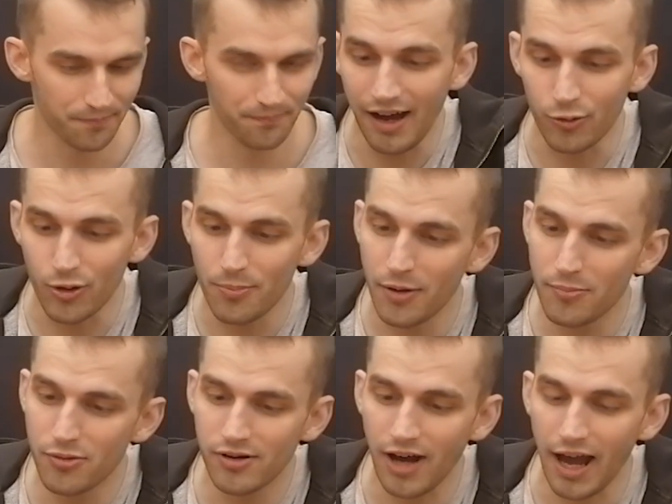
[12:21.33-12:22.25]
I
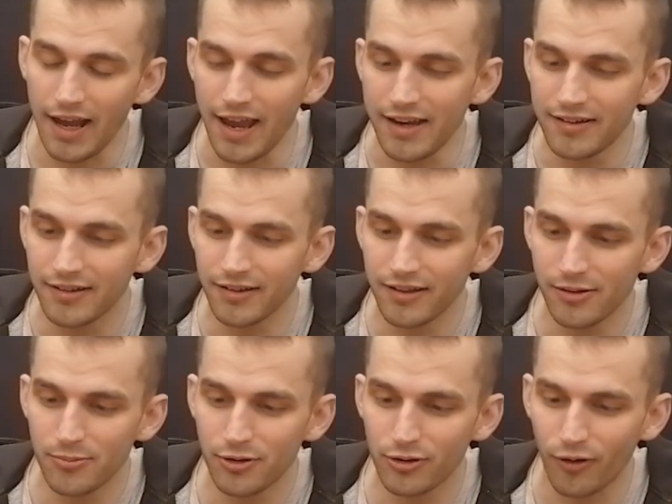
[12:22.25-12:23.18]
remember I ate a
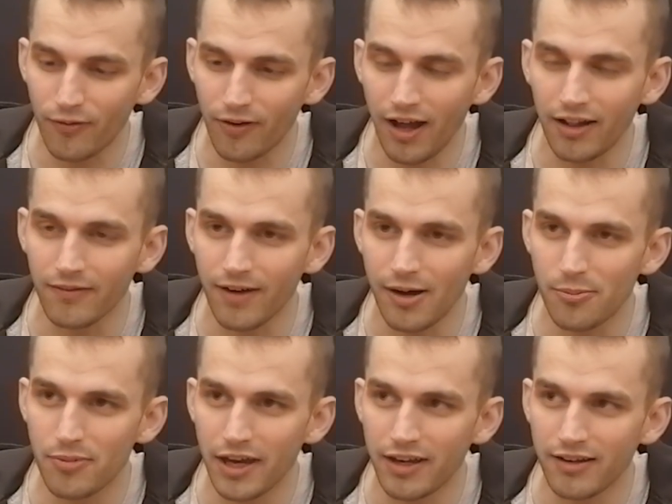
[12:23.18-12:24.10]
little bit of
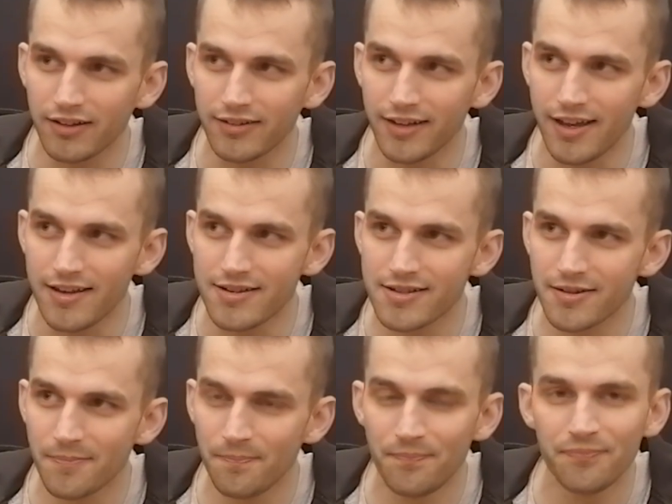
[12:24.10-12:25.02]
halva back in the days.